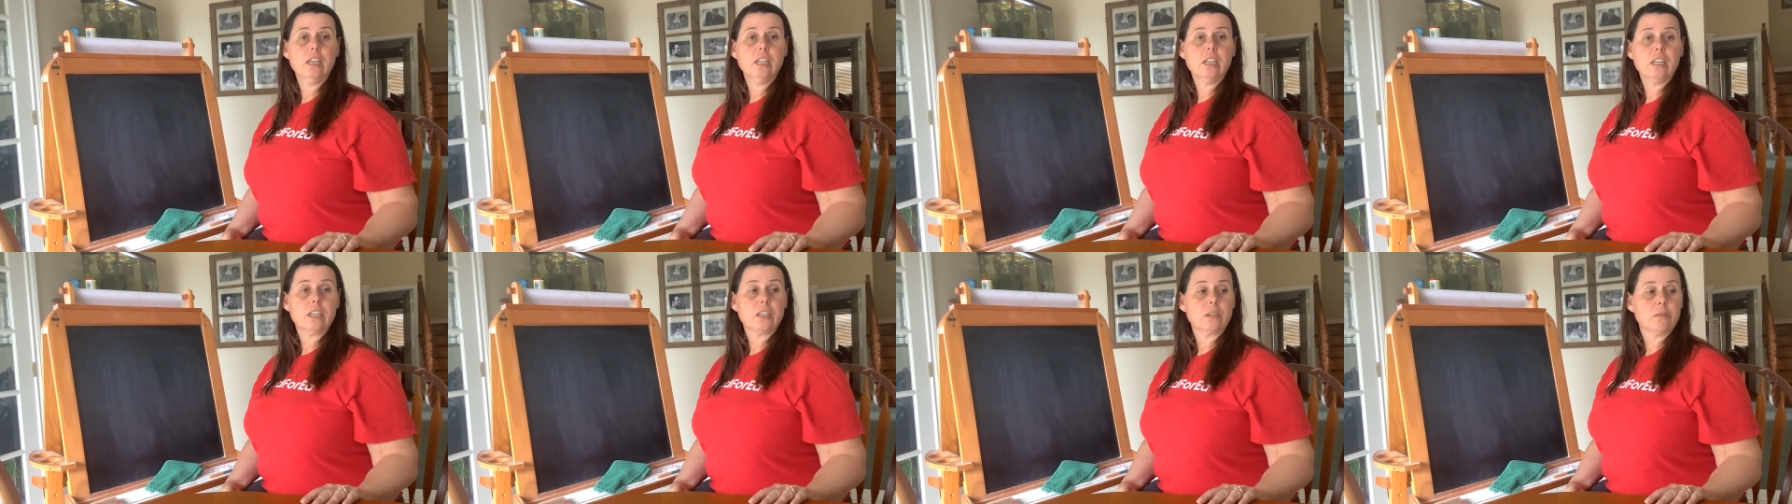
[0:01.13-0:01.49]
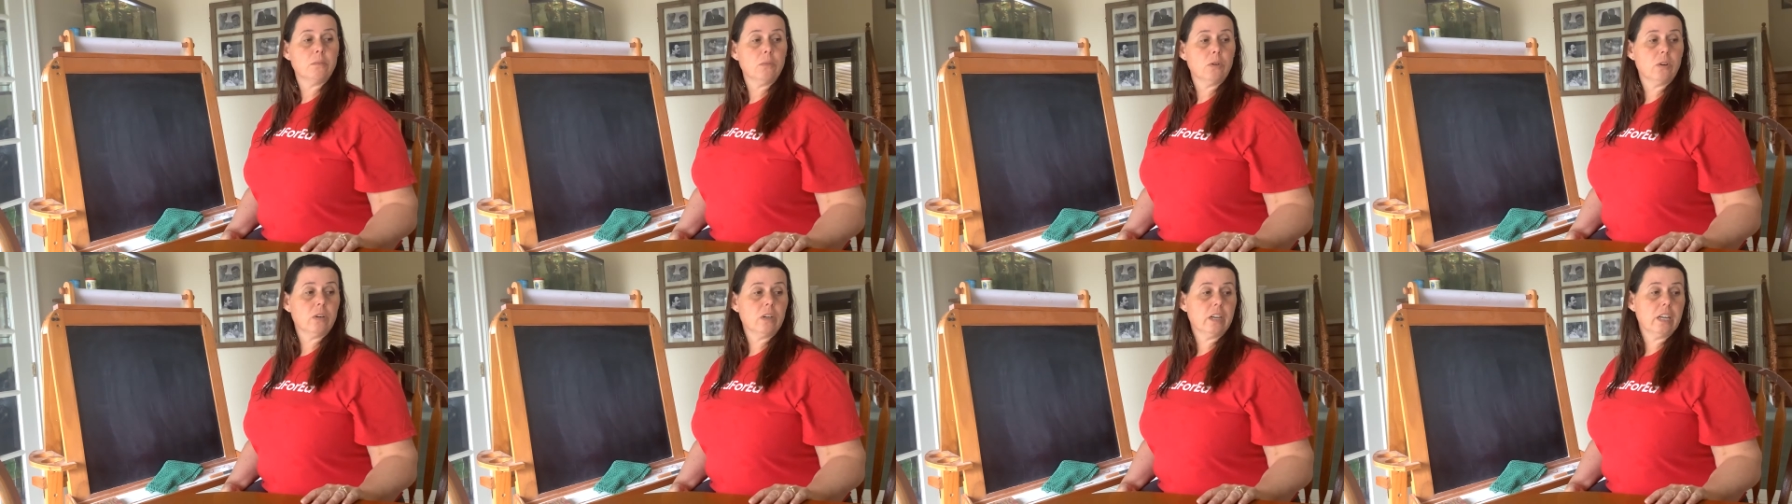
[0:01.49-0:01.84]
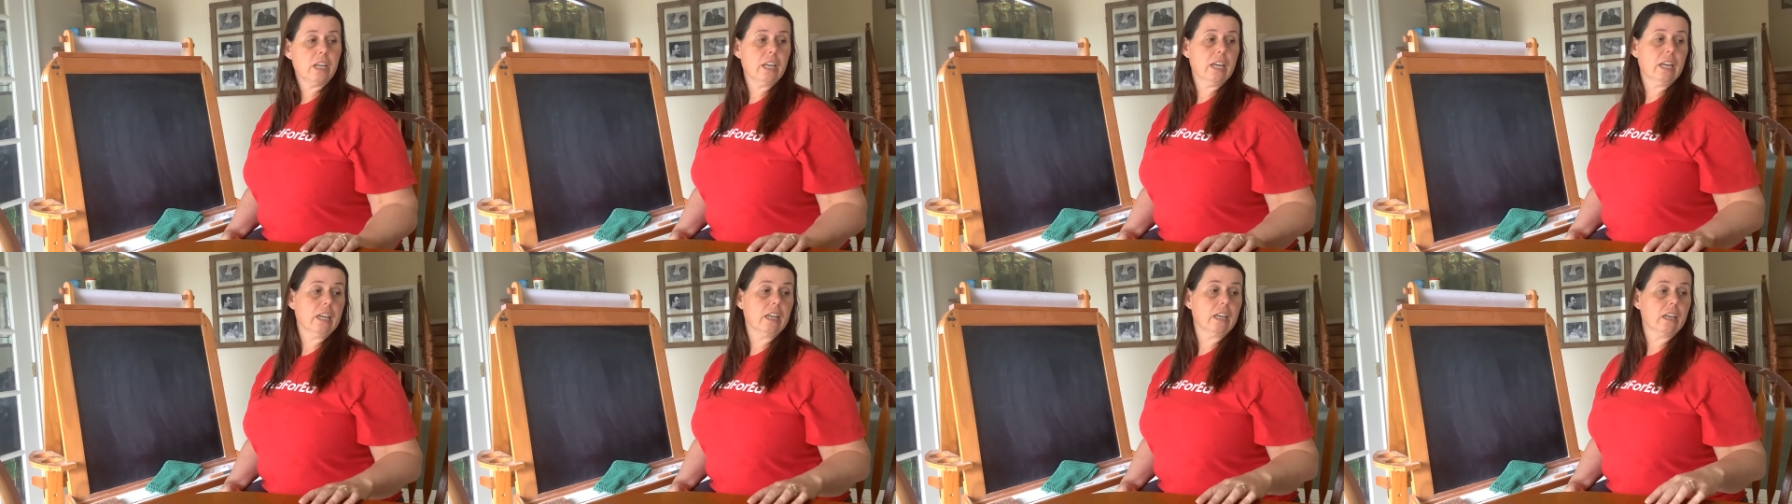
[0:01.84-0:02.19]
Good
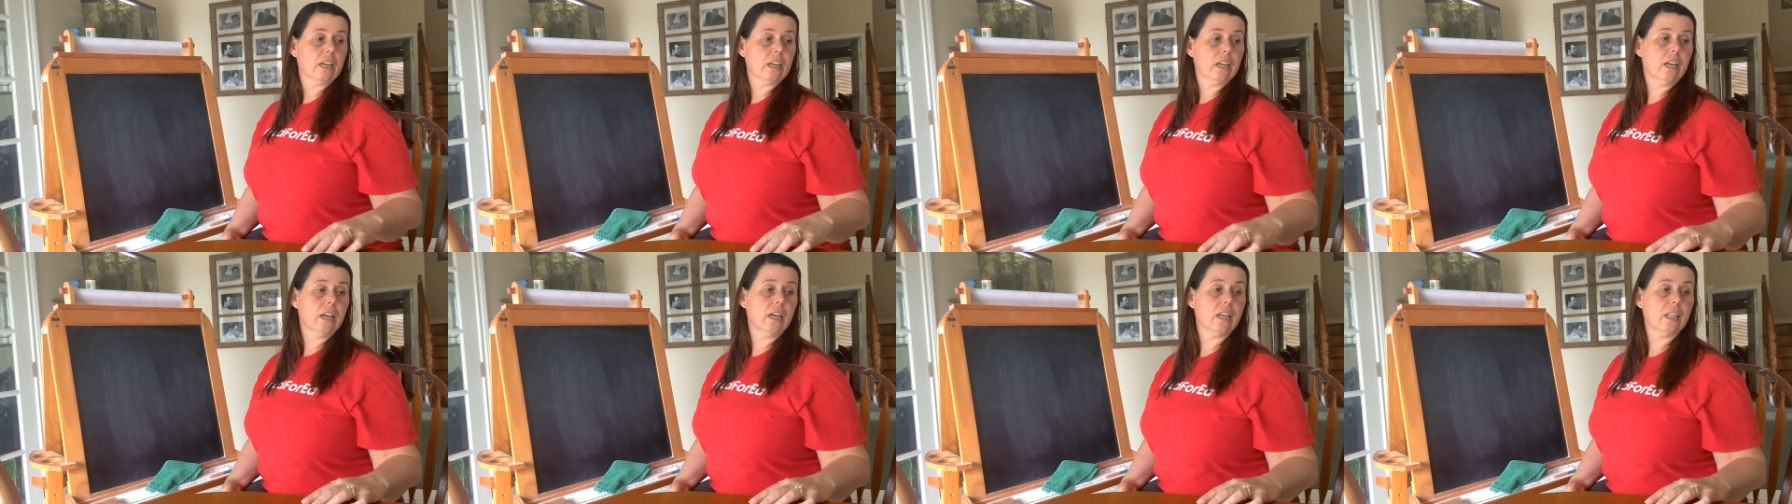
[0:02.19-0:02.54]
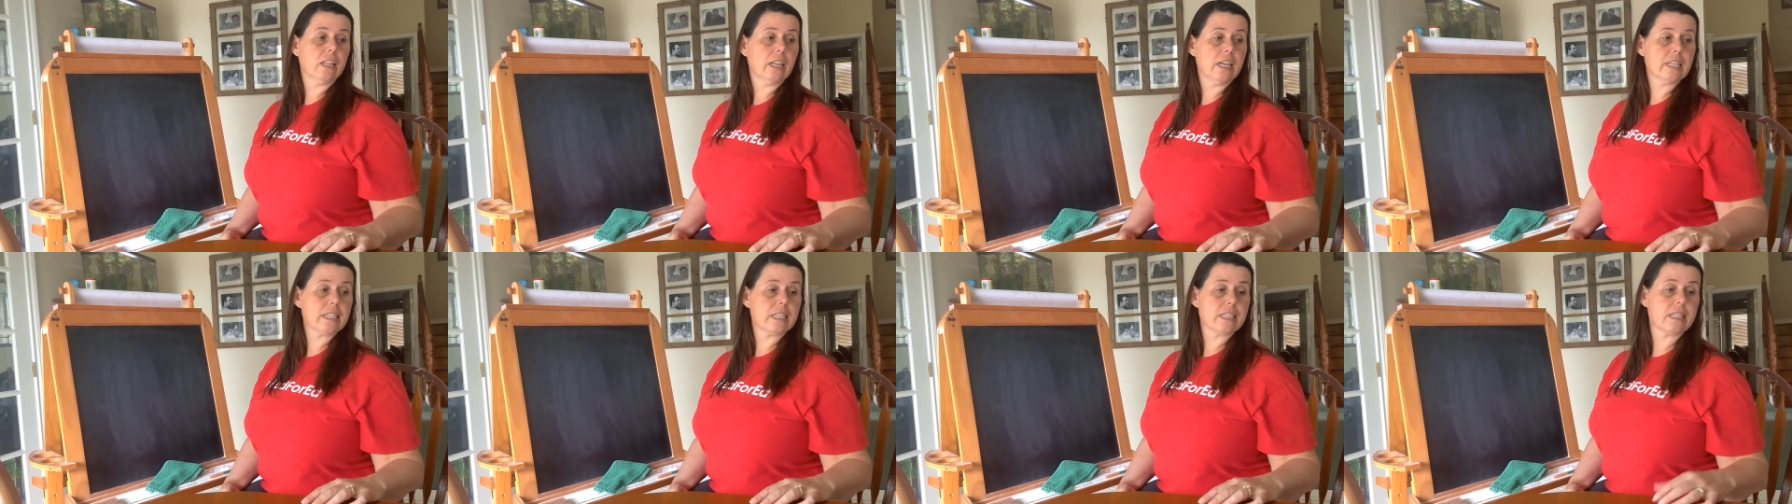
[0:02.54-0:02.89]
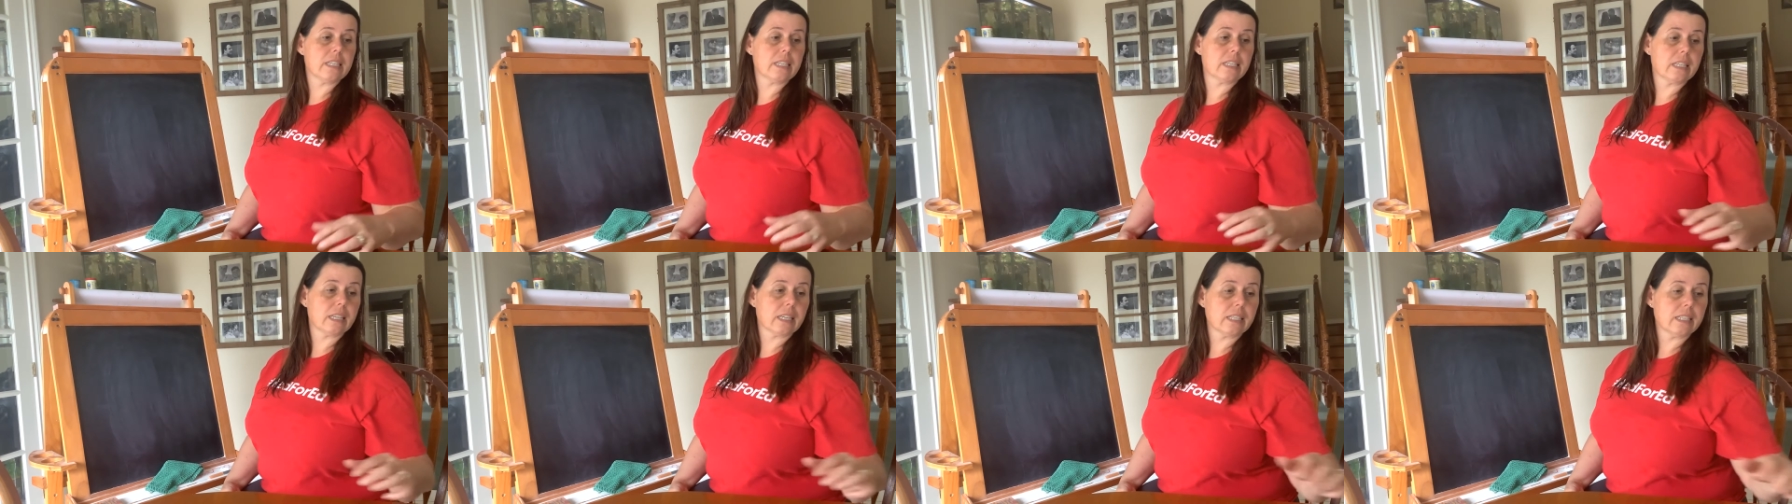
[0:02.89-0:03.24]
morning. Lesson
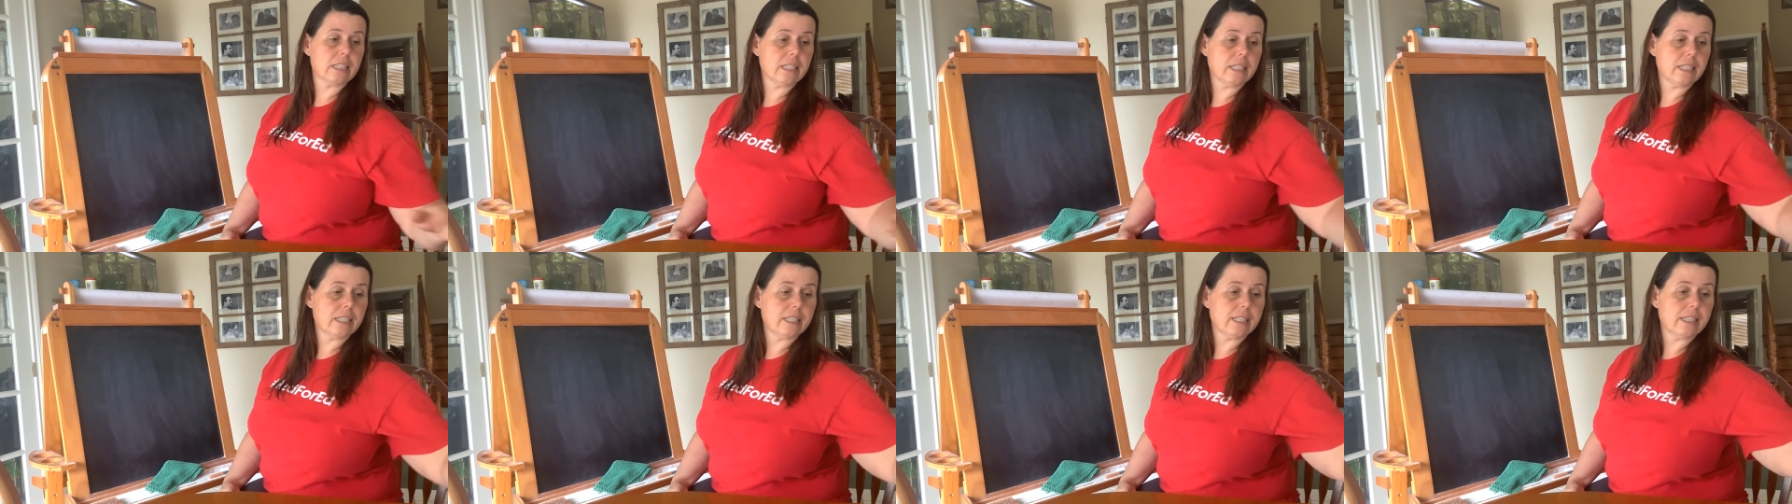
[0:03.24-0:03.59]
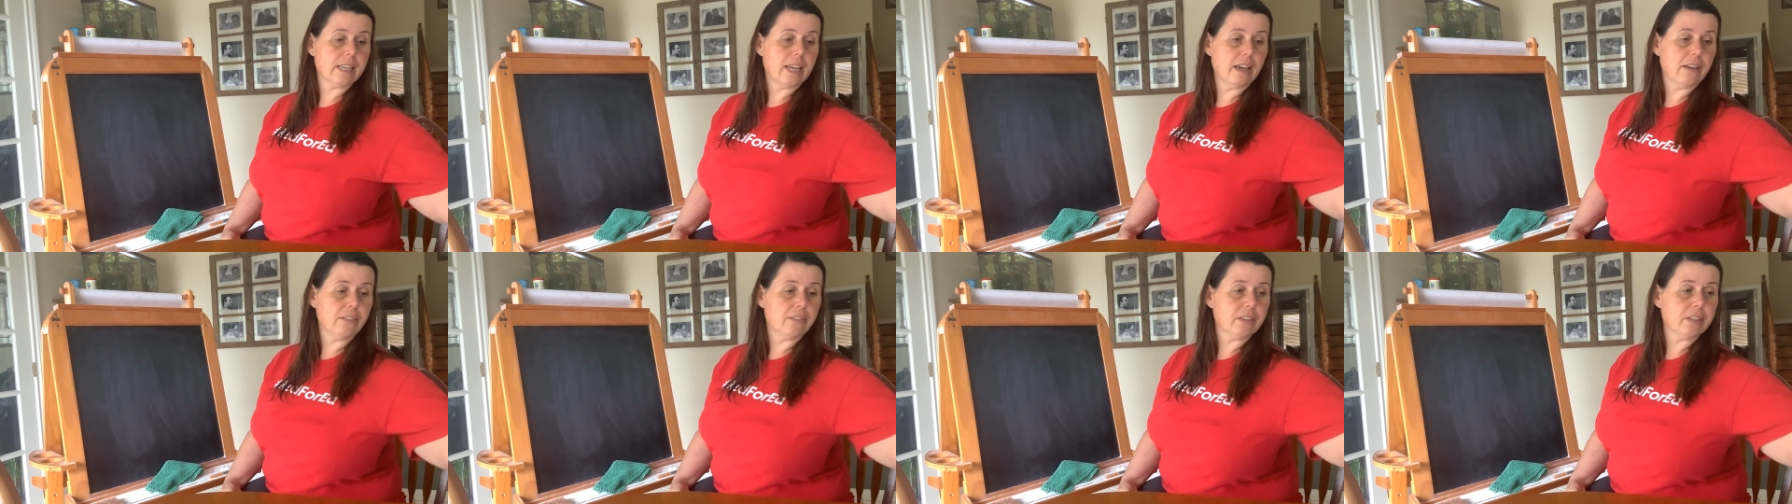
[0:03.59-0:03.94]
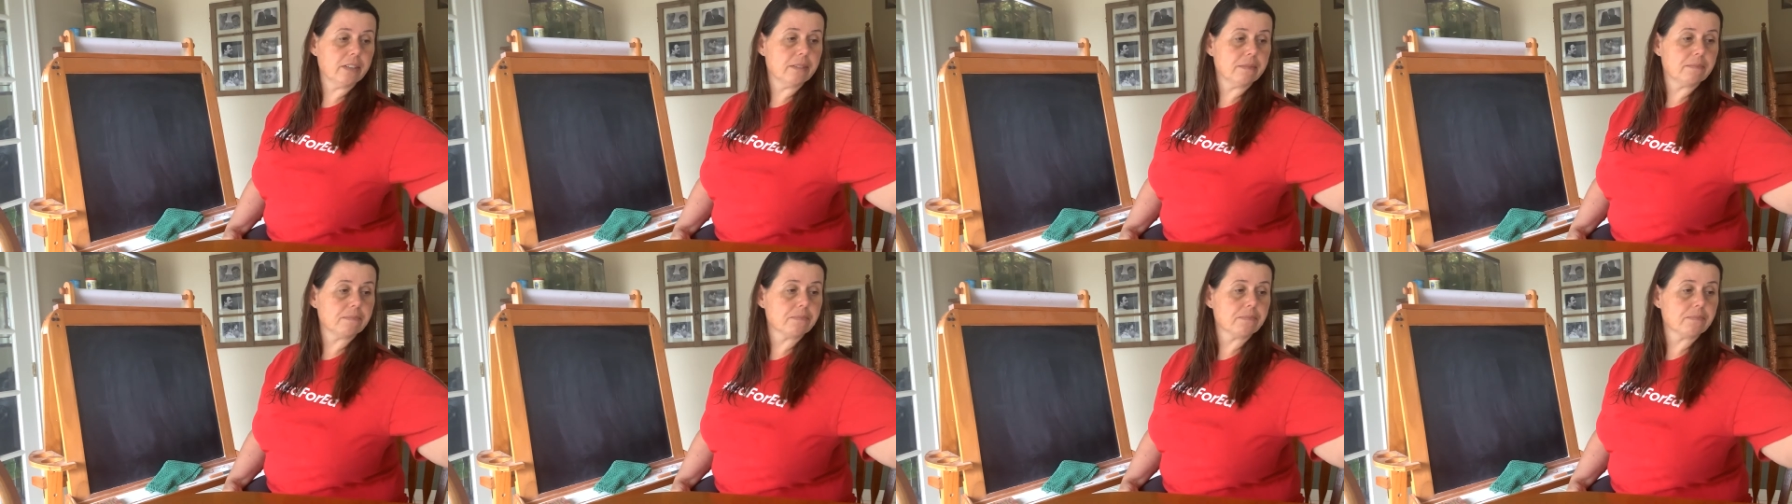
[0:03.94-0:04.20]
67.